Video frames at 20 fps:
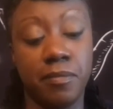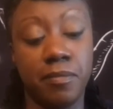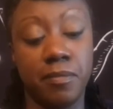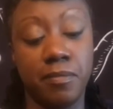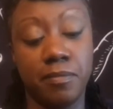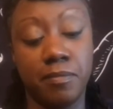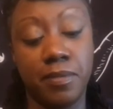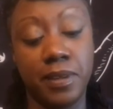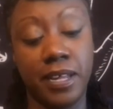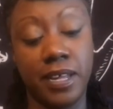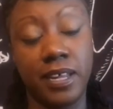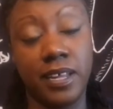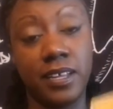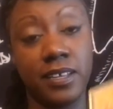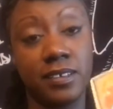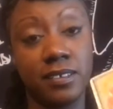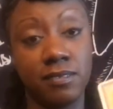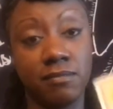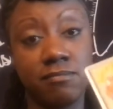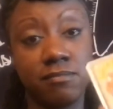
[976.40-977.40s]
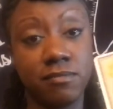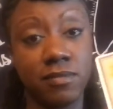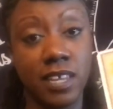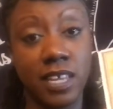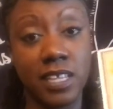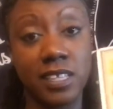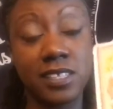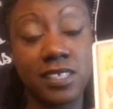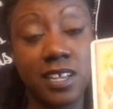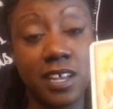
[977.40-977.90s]
But
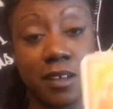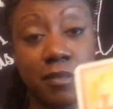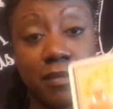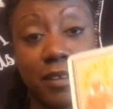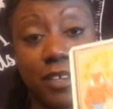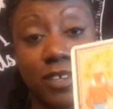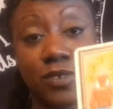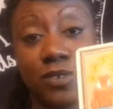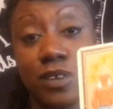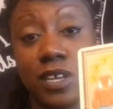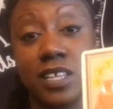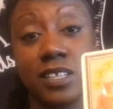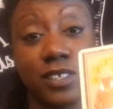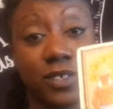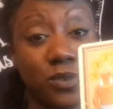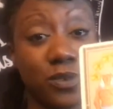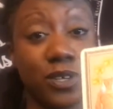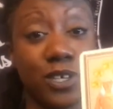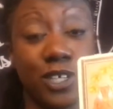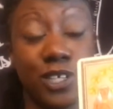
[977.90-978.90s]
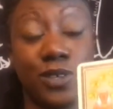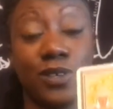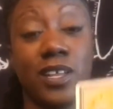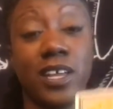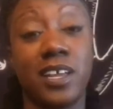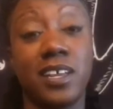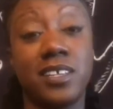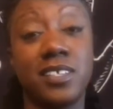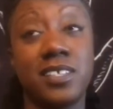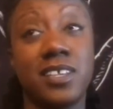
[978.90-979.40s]
it's coming towards you. Like
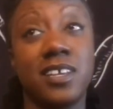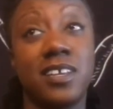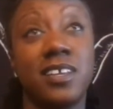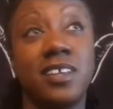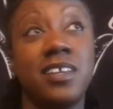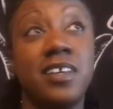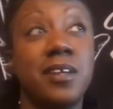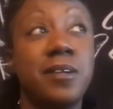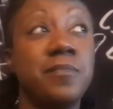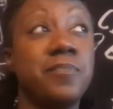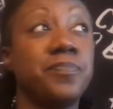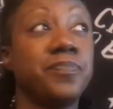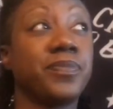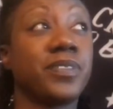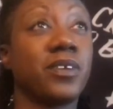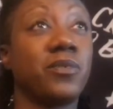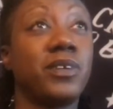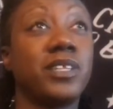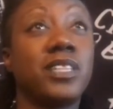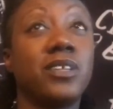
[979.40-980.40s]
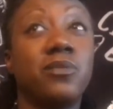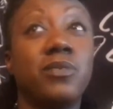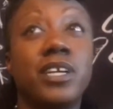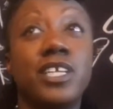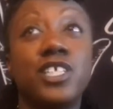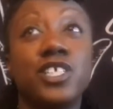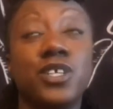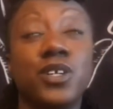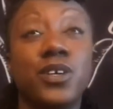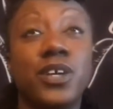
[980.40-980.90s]
I said, with the
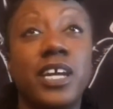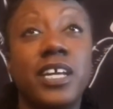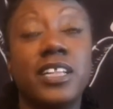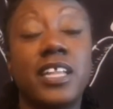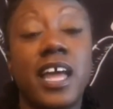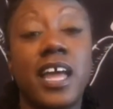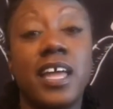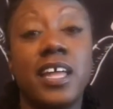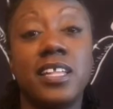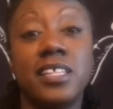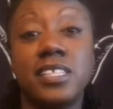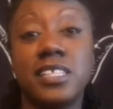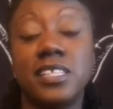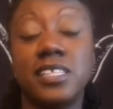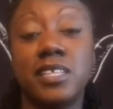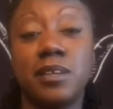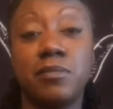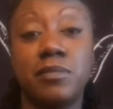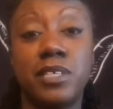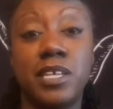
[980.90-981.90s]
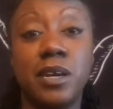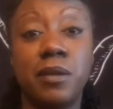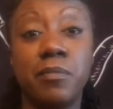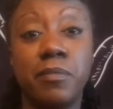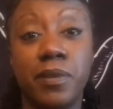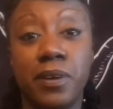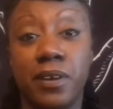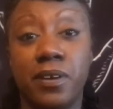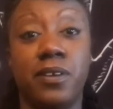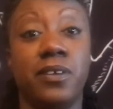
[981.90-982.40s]
retrograde that ends in
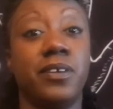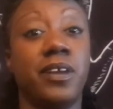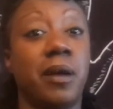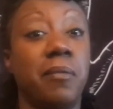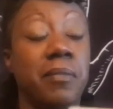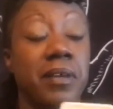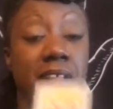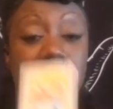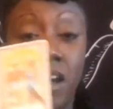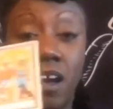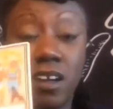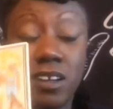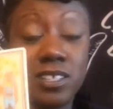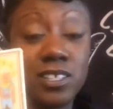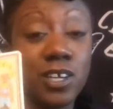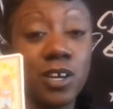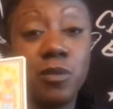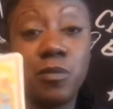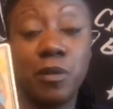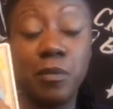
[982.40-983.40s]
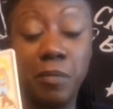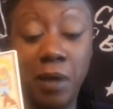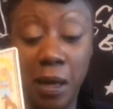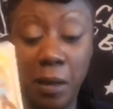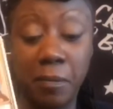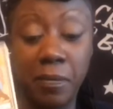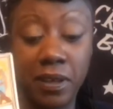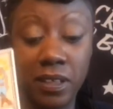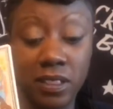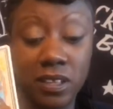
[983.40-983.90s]
September, I mean, October might
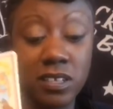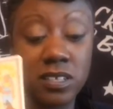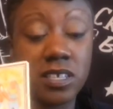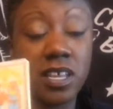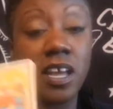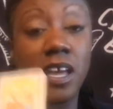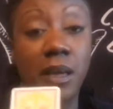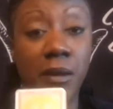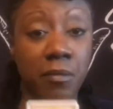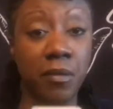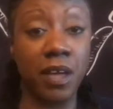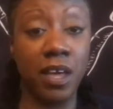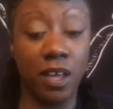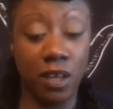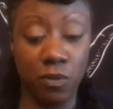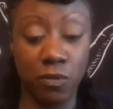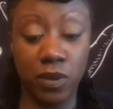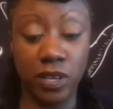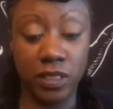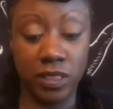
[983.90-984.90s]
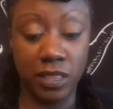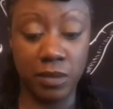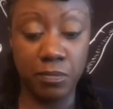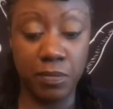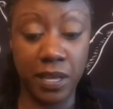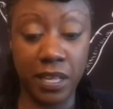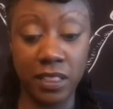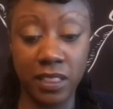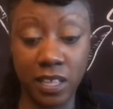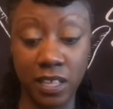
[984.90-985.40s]
be the time when
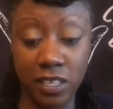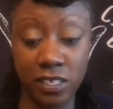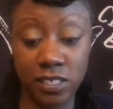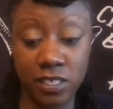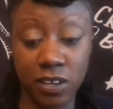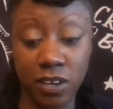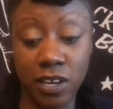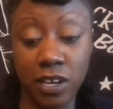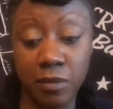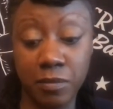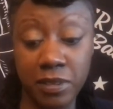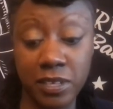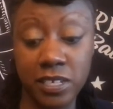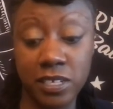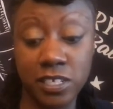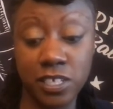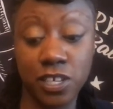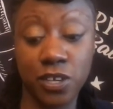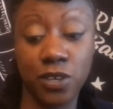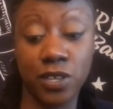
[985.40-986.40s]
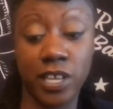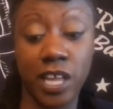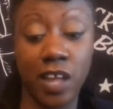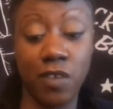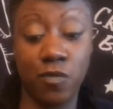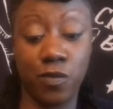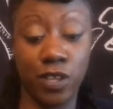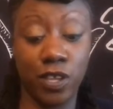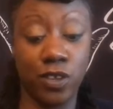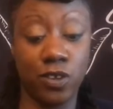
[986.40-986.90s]
big things start coming into your life,
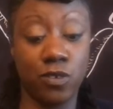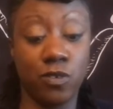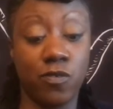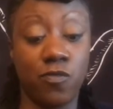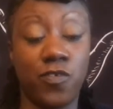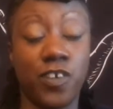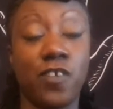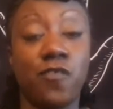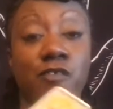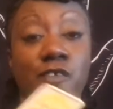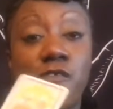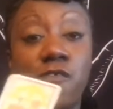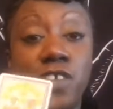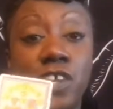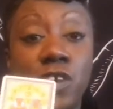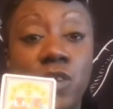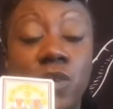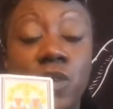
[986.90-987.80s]
when you'll feel fulfilled